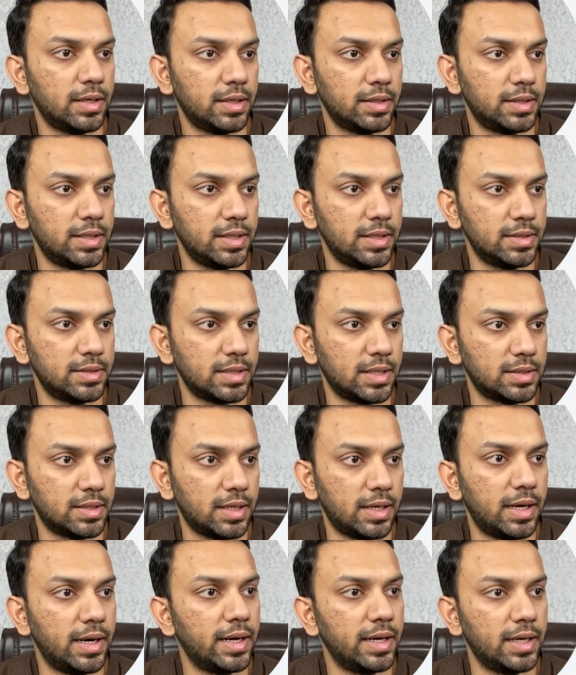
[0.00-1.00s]
These are the
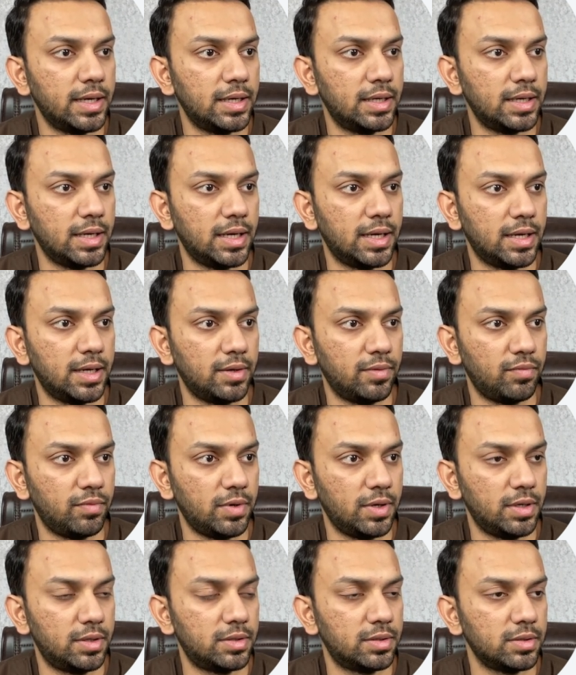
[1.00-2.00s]
height and
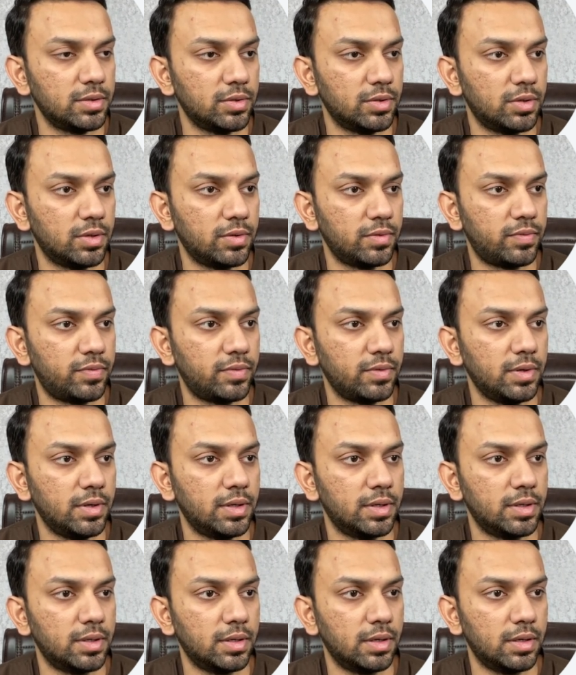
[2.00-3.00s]
width of
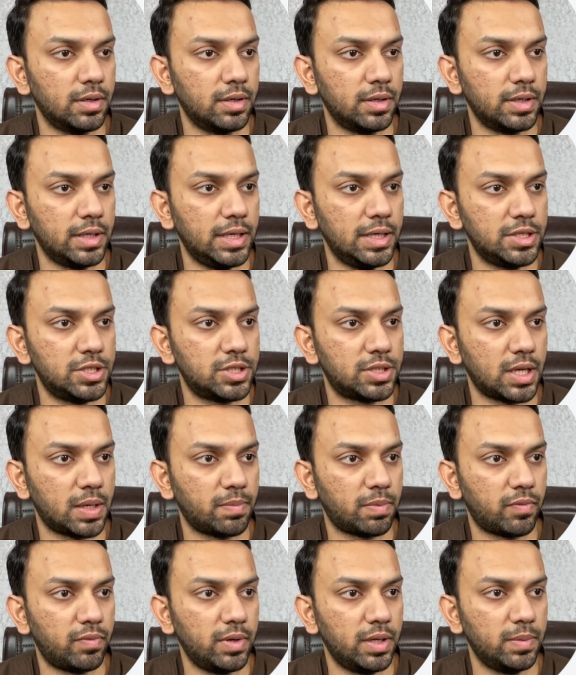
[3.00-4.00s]
each
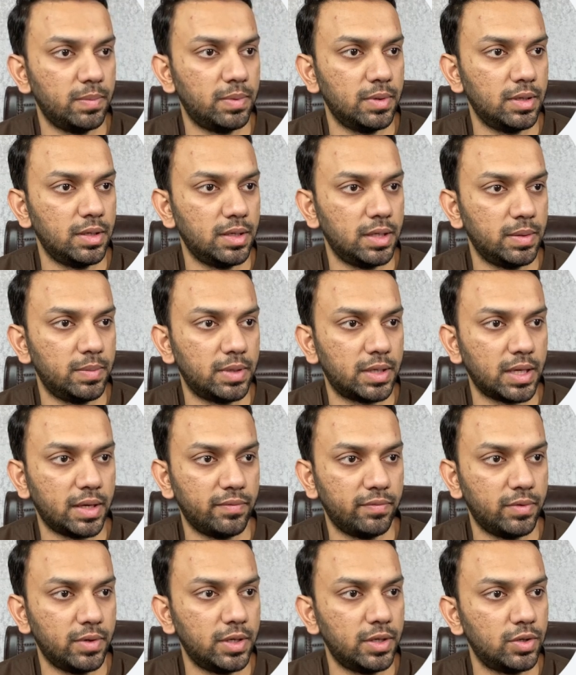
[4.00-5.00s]
type of label
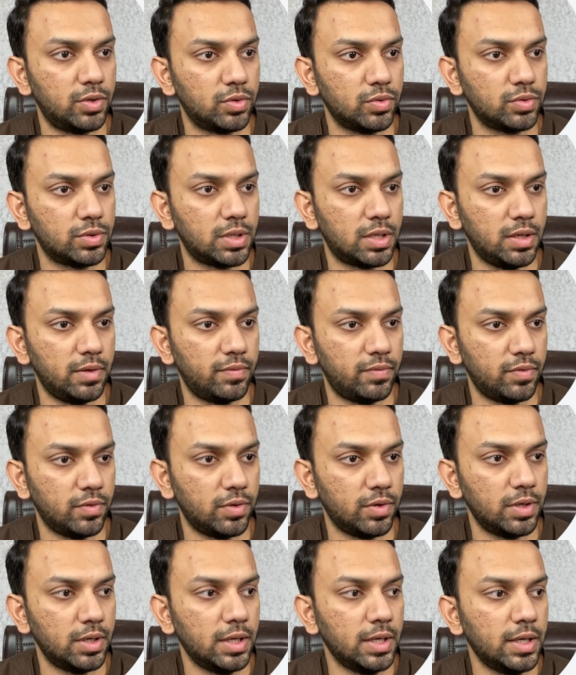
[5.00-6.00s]
type 1, 2, 3,
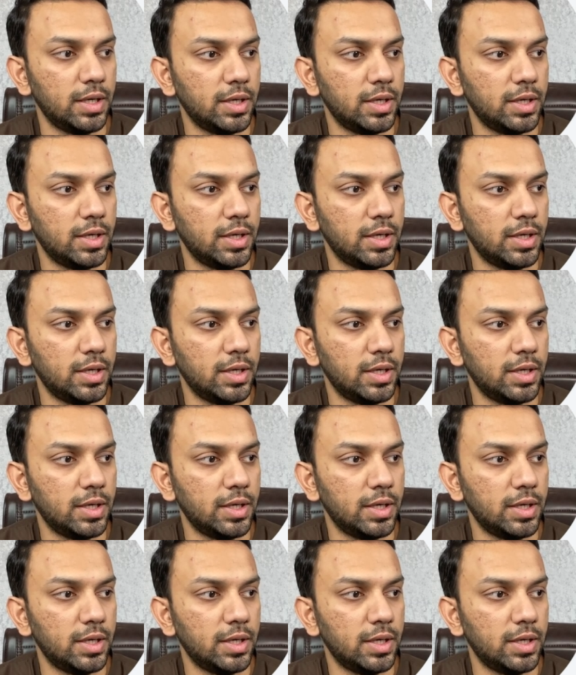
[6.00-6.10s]
4.